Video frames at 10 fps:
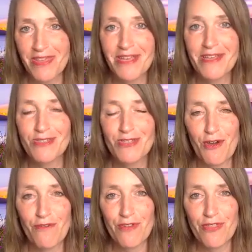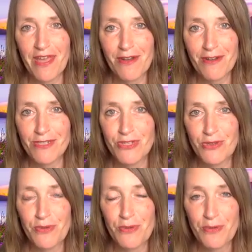things over there
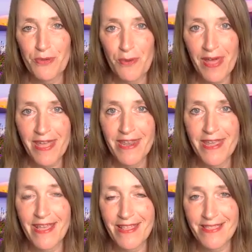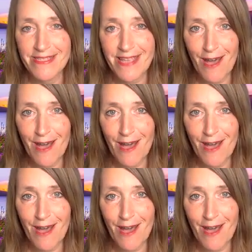to go ahead and get this